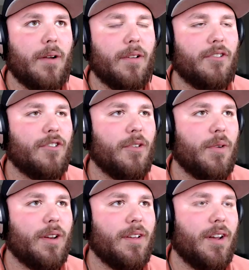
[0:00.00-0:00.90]
really sure
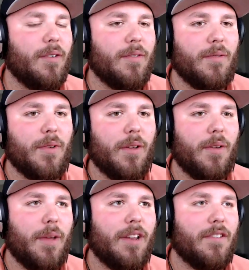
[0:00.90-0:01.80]
what it. Well,
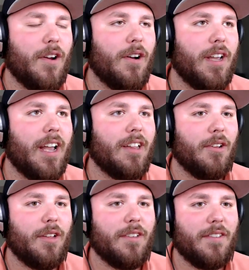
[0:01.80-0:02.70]
I mean, it's an RDA
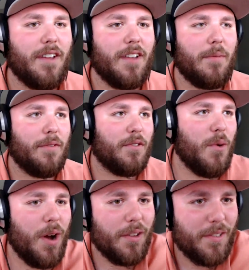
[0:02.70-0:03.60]
clearly because it's on top of a
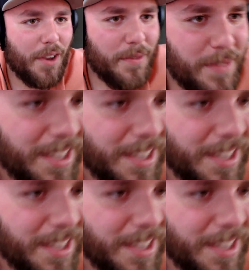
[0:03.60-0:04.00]
squonk. So.